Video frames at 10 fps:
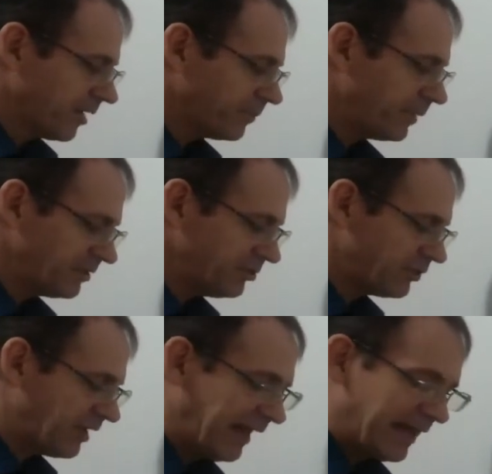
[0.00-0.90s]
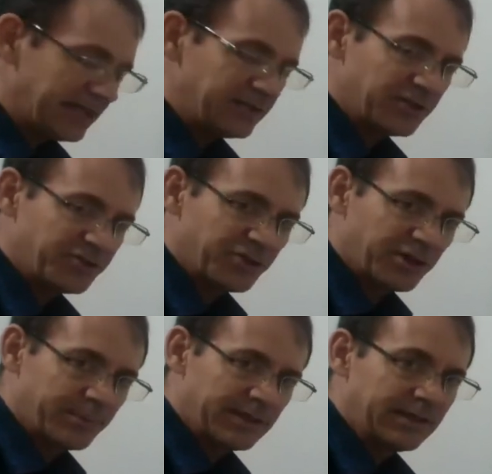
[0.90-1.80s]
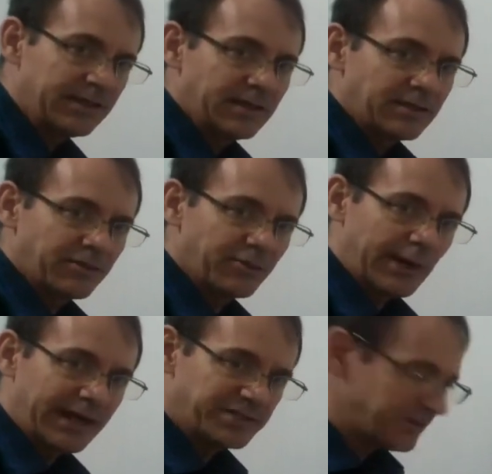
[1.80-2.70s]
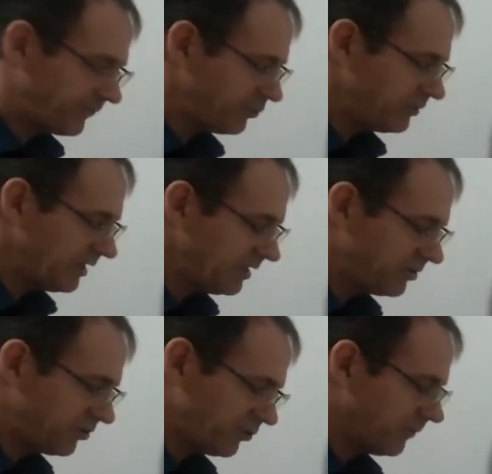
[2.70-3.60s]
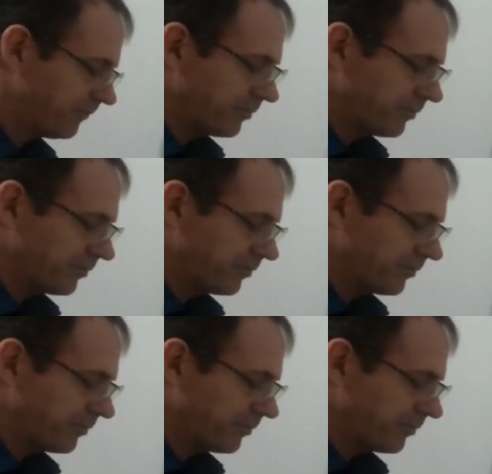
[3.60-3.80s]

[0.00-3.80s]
but you can determine the range if you need to.